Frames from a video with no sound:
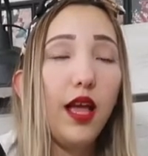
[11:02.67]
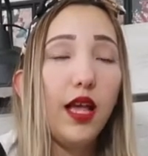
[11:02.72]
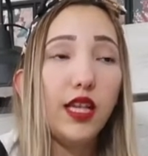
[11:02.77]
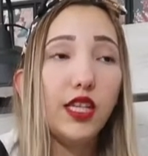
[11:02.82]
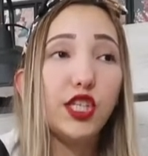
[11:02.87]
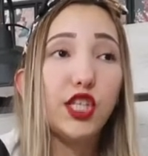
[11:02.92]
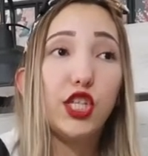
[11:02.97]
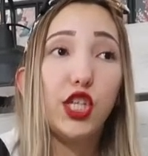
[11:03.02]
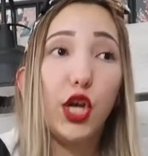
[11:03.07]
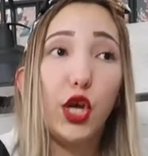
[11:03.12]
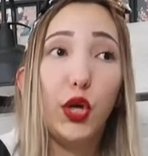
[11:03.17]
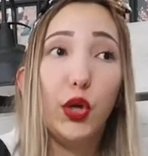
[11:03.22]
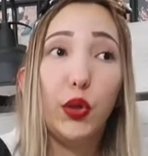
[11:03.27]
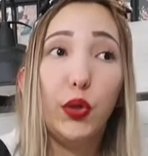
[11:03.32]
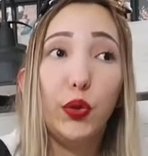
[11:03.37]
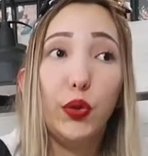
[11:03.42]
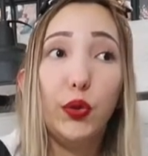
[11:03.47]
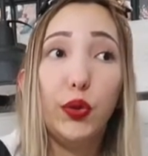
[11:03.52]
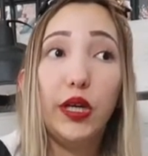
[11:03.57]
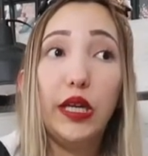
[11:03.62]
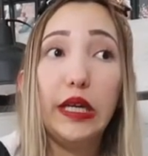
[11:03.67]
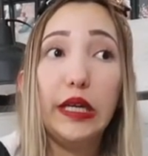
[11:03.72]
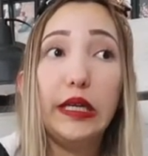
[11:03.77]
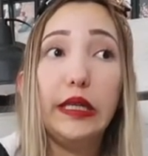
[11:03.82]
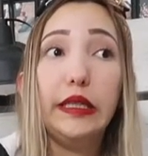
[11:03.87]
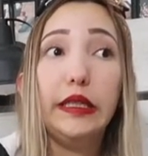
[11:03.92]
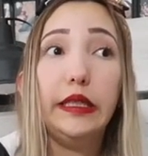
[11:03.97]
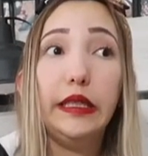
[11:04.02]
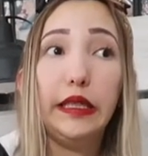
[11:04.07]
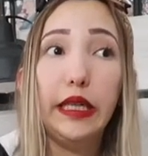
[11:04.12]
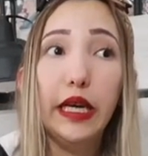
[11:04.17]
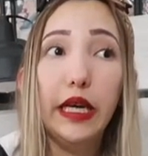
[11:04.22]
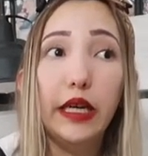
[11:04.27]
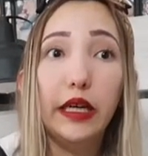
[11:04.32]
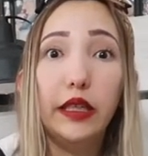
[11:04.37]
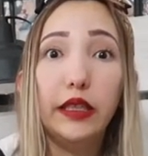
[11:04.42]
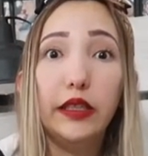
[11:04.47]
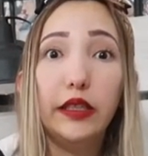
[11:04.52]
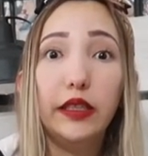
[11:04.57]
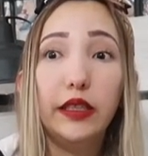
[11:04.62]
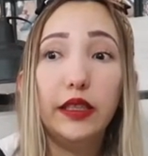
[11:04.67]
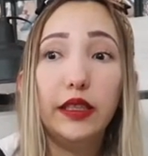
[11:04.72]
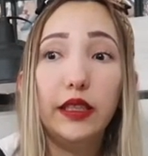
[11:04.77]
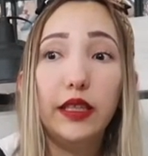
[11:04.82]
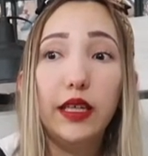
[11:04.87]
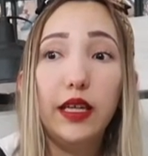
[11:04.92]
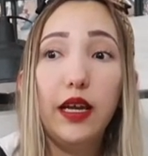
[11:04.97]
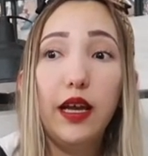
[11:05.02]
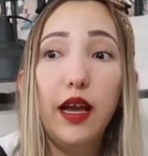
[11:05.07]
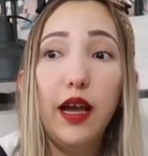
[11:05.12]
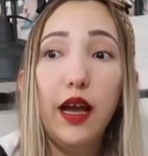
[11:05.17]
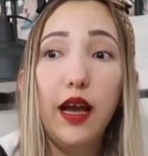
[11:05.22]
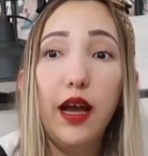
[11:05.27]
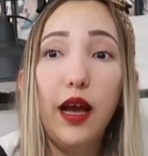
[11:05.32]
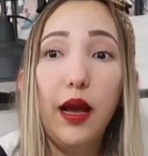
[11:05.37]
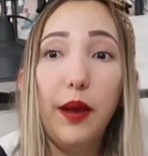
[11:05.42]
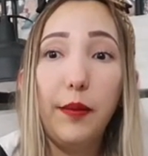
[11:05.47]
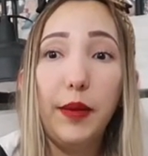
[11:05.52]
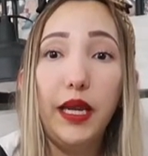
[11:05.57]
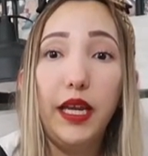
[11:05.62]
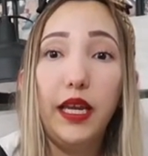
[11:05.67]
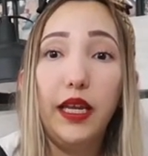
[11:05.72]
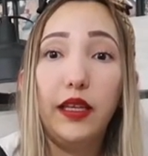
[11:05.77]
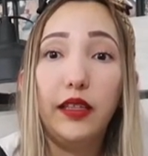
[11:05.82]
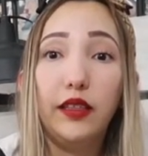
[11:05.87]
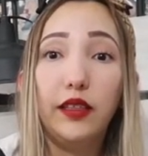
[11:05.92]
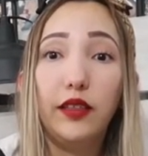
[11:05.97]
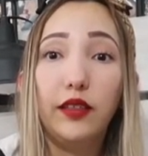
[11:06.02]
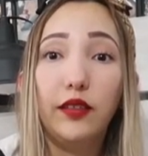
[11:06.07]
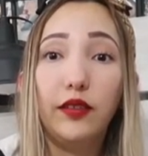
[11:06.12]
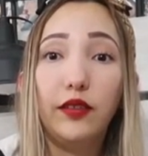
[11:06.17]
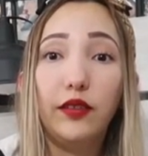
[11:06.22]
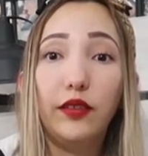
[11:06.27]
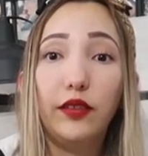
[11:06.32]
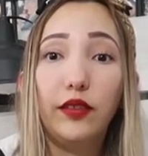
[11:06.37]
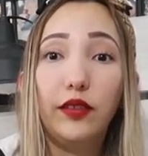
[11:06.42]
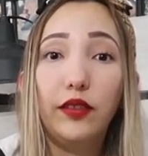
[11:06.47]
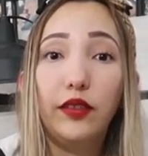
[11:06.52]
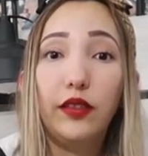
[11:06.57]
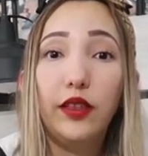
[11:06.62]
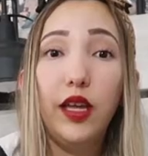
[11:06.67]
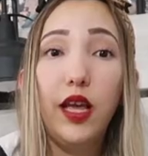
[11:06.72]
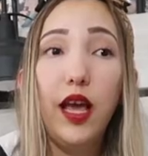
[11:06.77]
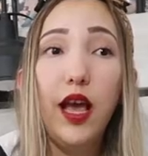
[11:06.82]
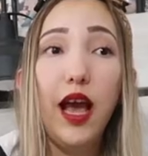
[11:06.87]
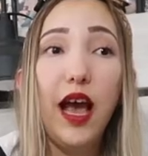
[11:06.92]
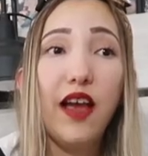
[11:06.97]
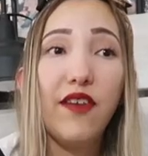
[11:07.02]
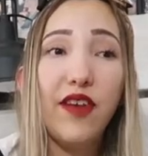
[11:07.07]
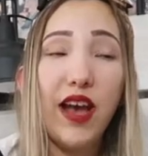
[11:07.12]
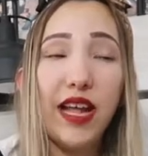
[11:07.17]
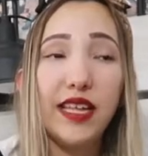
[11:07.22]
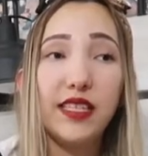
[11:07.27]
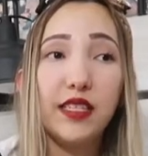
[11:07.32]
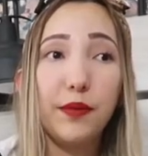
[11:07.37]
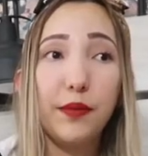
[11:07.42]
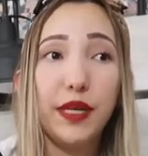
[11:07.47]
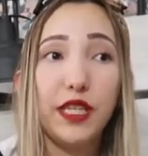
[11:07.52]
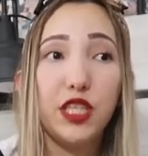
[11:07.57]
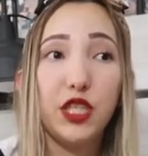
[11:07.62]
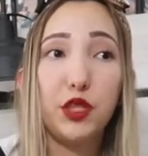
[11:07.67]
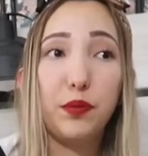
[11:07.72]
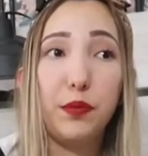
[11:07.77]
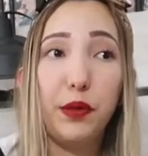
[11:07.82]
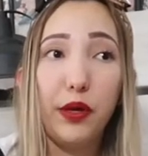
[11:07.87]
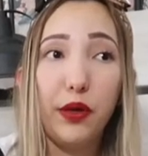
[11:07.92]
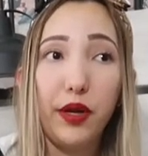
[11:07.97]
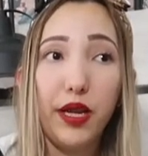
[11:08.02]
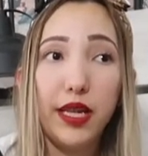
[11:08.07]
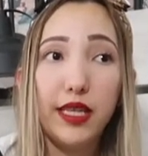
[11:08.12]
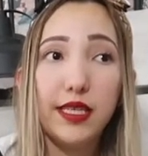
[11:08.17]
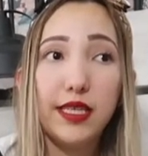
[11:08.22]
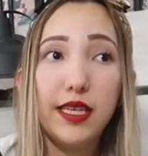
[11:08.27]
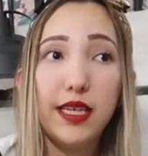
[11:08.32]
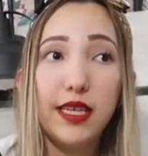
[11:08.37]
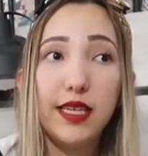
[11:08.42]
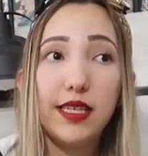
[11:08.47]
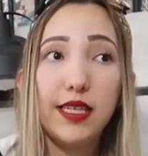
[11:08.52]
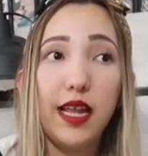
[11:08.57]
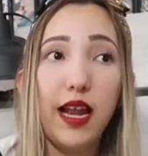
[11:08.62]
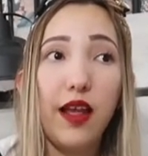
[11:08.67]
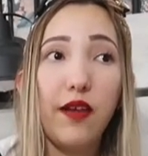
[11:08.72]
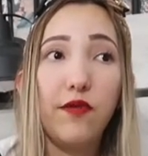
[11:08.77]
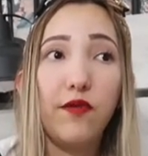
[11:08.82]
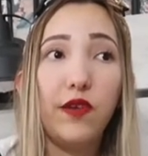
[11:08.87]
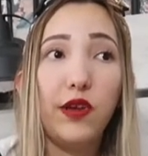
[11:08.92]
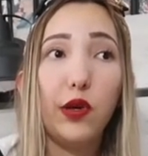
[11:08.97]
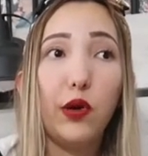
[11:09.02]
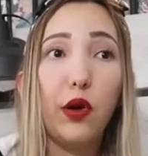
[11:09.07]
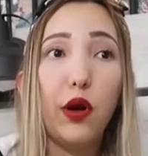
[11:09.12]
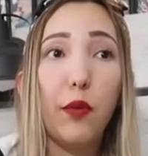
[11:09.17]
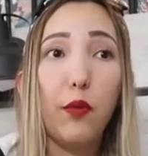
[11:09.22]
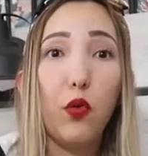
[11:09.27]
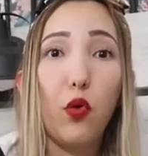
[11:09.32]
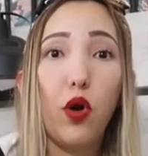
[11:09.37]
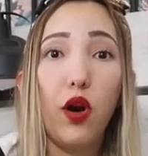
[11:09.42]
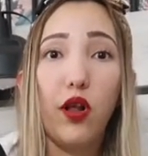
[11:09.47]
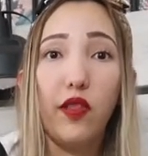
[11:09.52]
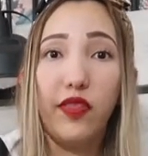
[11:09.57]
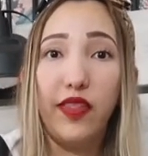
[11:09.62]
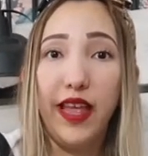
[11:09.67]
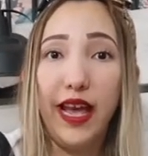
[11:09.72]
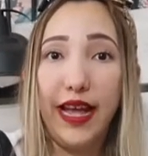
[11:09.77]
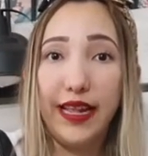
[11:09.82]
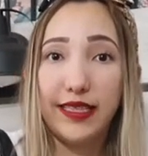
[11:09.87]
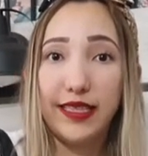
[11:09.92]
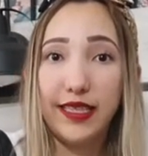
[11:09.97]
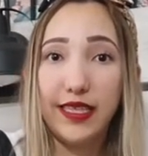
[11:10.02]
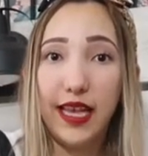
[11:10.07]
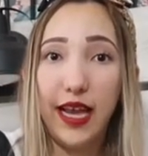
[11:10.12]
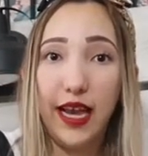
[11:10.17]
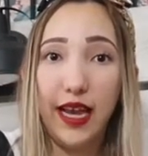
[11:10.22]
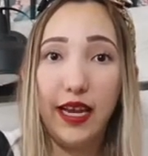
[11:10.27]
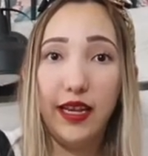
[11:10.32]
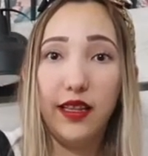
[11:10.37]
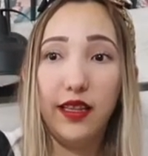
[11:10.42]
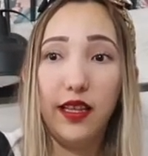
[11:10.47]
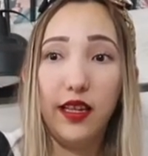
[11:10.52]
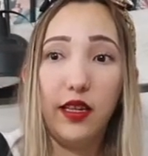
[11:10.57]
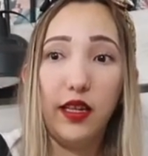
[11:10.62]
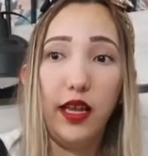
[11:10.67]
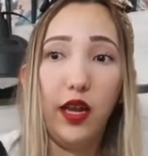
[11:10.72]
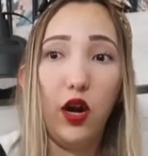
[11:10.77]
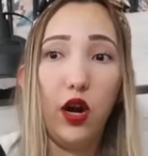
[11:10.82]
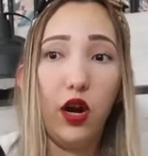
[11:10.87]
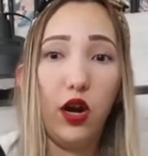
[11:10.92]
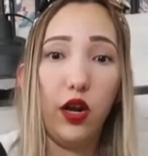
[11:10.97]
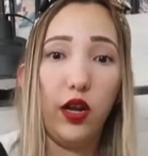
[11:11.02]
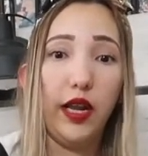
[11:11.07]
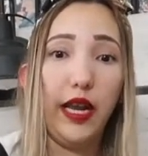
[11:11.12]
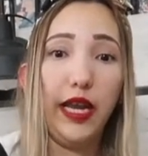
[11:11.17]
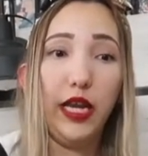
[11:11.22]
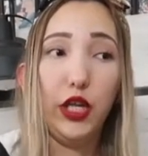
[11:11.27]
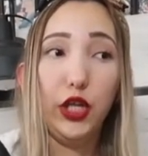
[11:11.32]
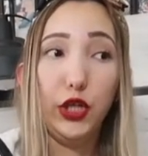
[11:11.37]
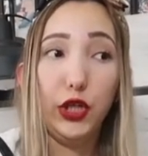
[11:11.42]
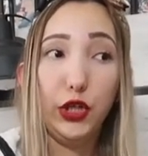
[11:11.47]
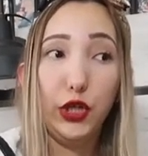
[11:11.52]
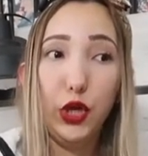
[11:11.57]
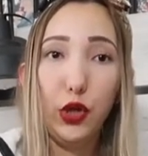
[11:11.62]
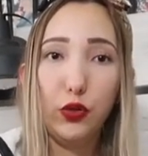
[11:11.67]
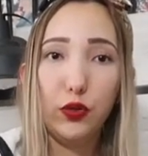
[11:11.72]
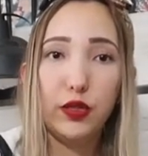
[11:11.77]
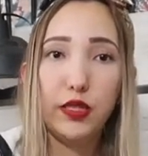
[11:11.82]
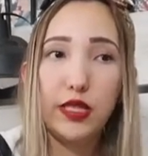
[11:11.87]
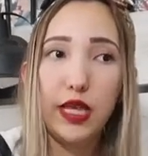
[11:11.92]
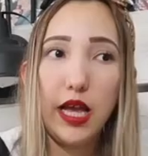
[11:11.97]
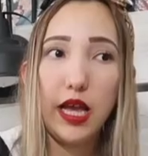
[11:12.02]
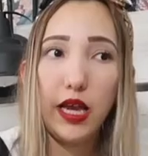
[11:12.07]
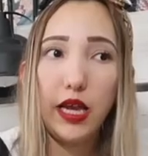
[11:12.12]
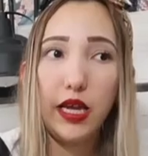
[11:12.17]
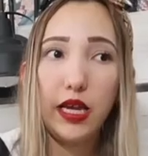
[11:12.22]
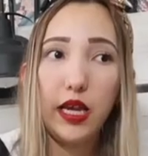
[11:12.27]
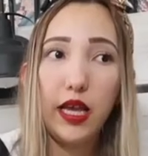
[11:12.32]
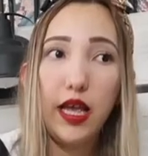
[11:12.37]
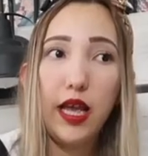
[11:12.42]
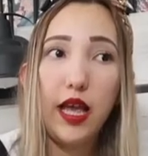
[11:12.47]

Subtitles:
So yeah, I mean, I've had some experiences that I feel are more on that side than they are on like good ghost side.